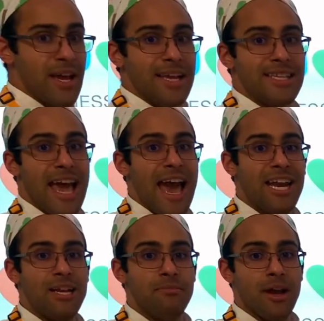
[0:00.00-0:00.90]
is
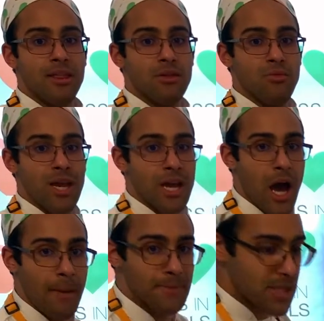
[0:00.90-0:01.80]
add in my 3
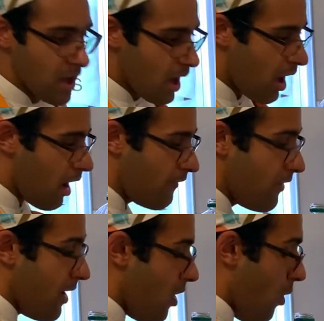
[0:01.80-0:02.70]
cups
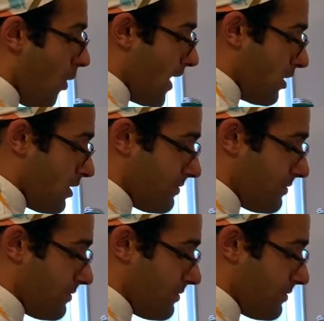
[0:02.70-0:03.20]
of oil.